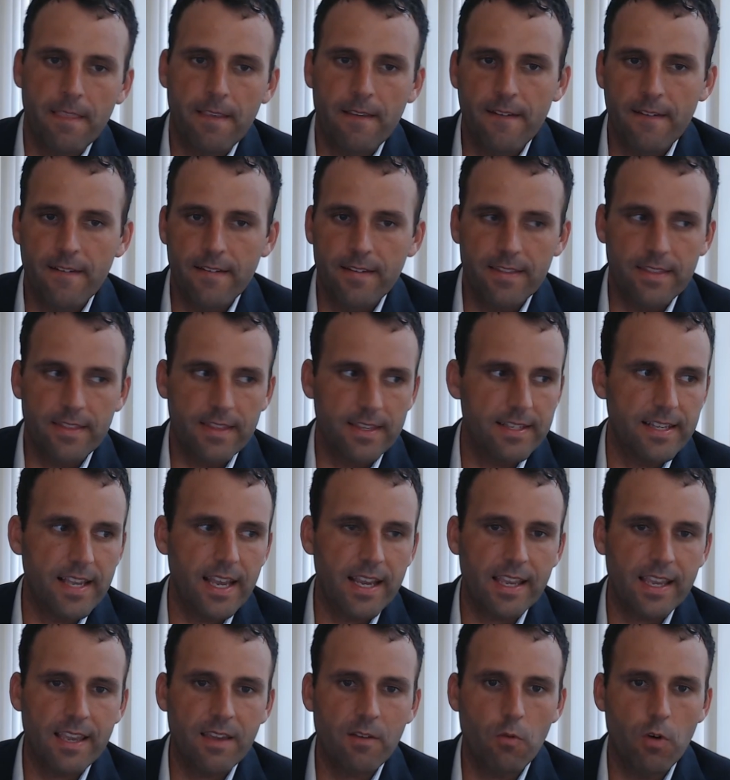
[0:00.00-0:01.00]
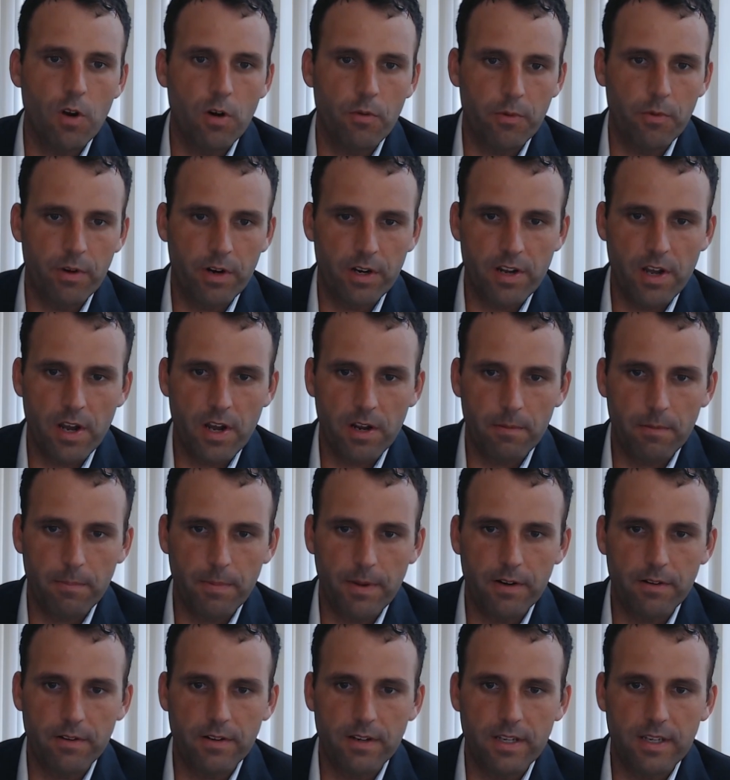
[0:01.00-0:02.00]
The second one we're going to talk
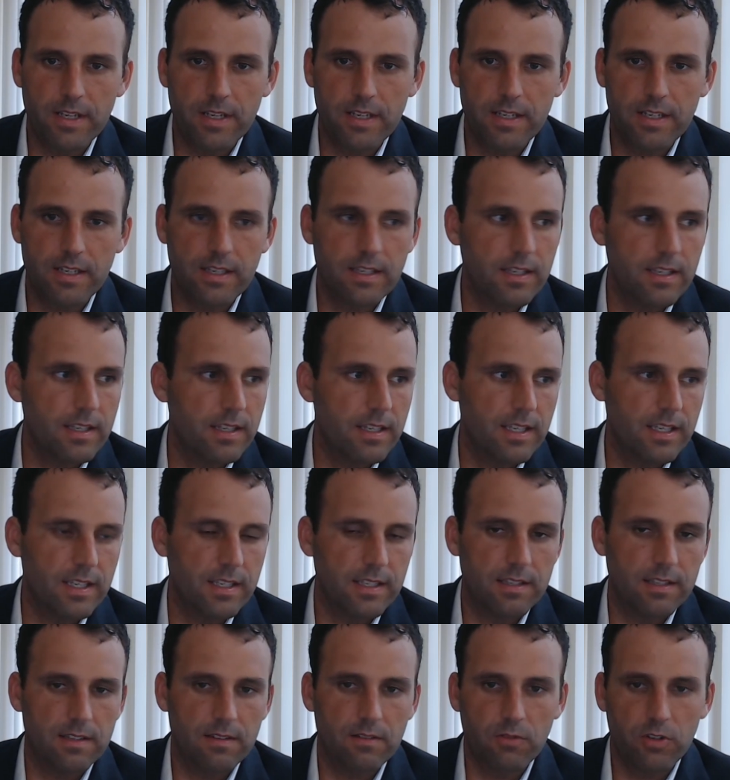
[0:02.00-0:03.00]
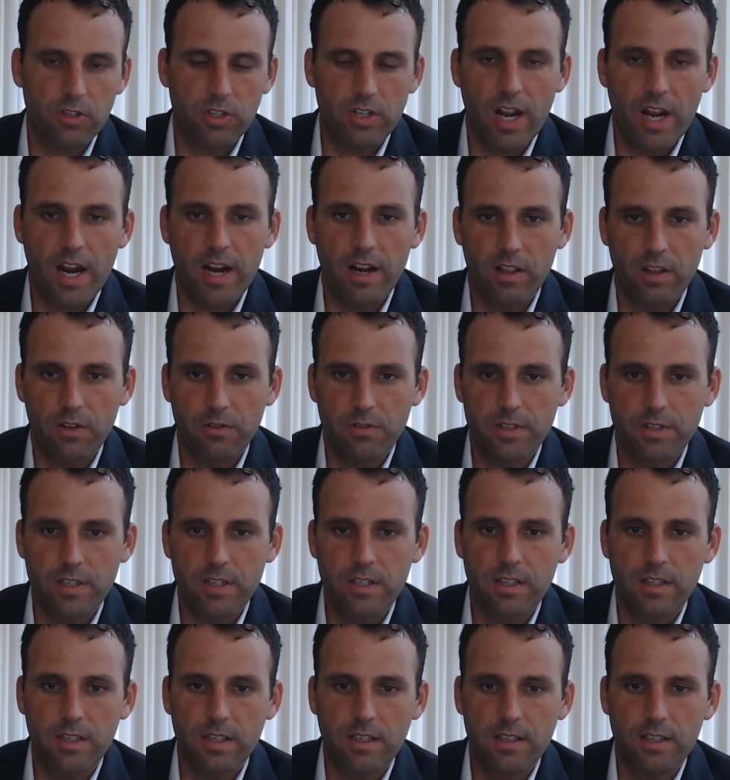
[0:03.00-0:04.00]
about which kind of goes into
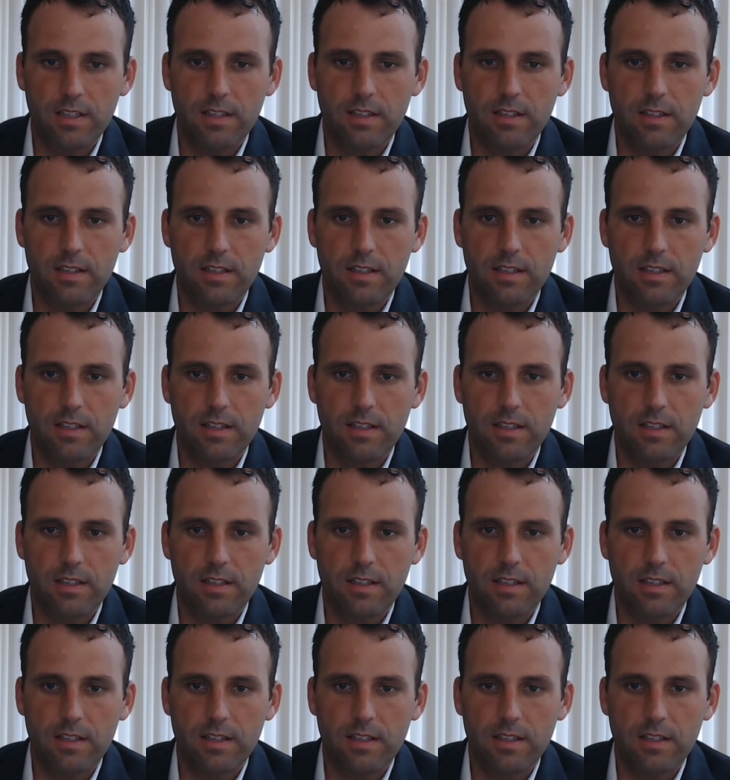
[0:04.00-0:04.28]
this,